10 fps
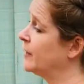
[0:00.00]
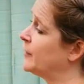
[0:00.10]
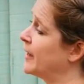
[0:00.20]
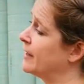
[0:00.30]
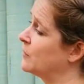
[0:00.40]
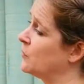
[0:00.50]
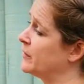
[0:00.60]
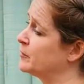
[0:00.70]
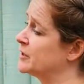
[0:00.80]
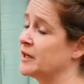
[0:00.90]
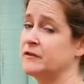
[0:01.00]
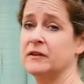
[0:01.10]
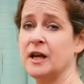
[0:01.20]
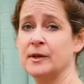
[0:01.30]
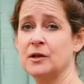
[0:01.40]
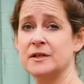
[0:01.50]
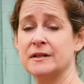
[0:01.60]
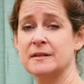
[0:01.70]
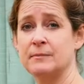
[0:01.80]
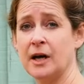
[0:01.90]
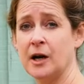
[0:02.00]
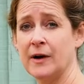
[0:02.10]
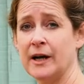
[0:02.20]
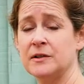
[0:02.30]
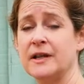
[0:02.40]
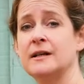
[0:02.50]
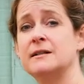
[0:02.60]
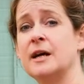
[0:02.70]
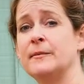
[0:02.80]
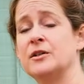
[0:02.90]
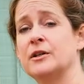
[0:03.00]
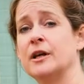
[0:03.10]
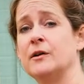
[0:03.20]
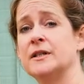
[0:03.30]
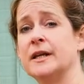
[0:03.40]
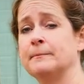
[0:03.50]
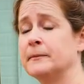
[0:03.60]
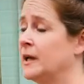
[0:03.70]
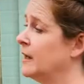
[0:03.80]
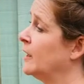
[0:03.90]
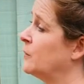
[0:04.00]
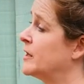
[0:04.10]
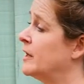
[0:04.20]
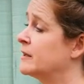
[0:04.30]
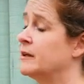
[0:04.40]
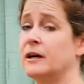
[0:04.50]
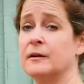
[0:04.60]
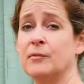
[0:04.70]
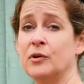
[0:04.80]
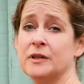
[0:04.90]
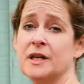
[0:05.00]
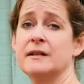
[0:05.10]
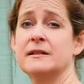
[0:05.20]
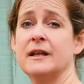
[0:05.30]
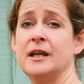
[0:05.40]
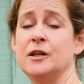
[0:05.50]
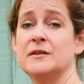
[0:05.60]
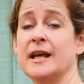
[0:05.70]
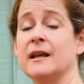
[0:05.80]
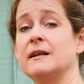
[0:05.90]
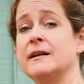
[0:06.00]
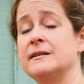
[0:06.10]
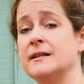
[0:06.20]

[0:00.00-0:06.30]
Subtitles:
then when the preservative chemicals expire out, they can damage the coating. With Hutton Garden products, they use tannalized